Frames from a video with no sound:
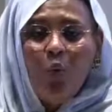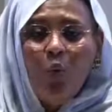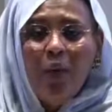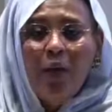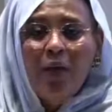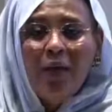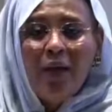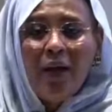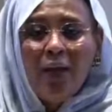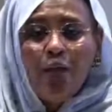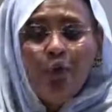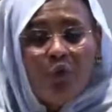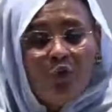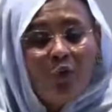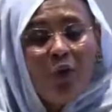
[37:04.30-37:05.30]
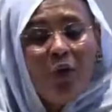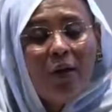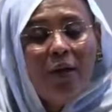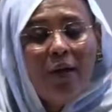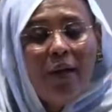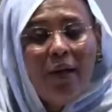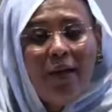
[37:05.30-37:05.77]
and the
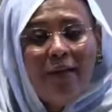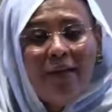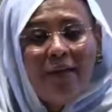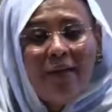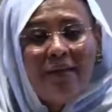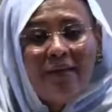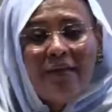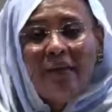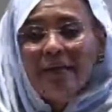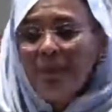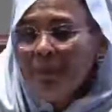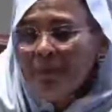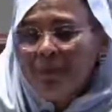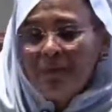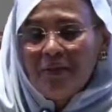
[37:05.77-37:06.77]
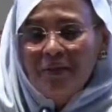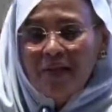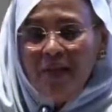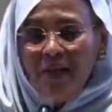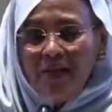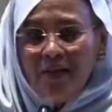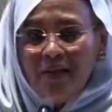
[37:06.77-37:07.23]
necessary prospect
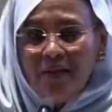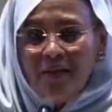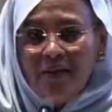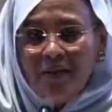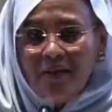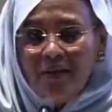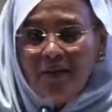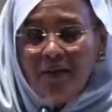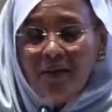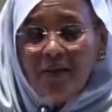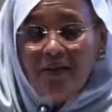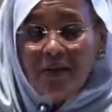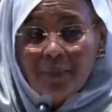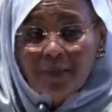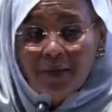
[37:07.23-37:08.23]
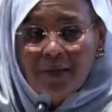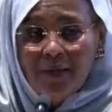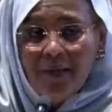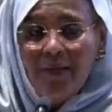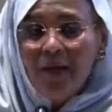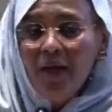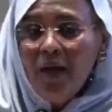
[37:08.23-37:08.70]
that we should
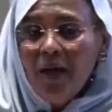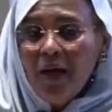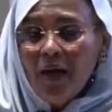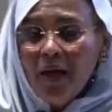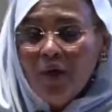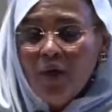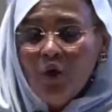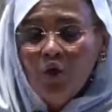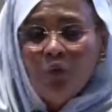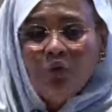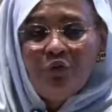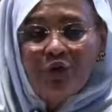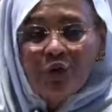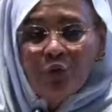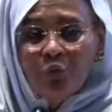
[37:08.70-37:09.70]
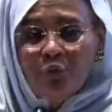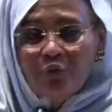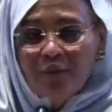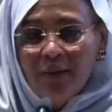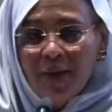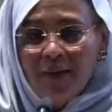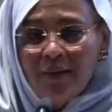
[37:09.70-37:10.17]
all try to
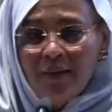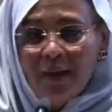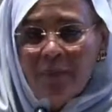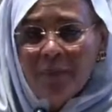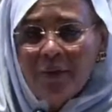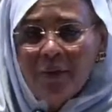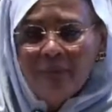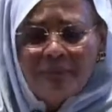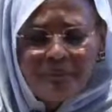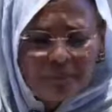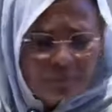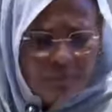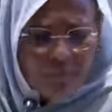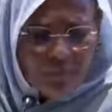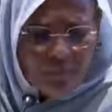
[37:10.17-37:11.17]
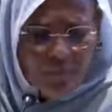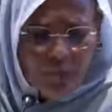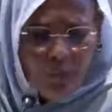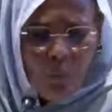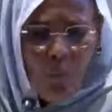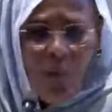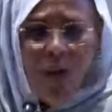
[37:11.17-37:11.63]
achieve. We are open
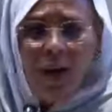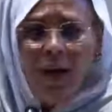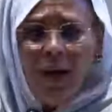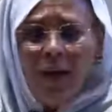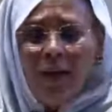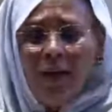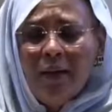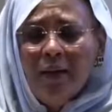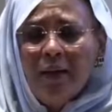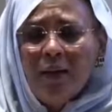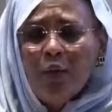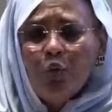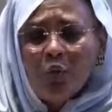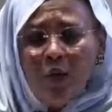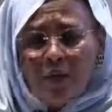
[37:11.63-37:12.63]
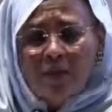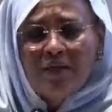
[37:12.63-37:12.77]
with regard to this matter.